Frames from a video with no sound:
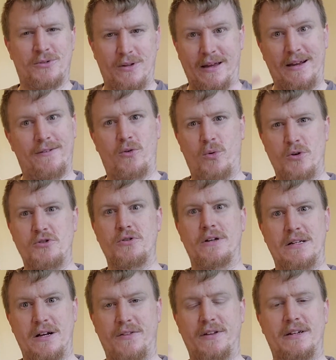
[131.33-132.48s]
so, like, of course you can
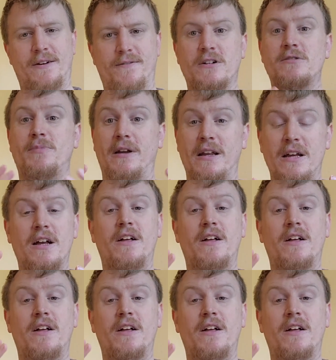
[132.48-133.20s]
tell the difference, but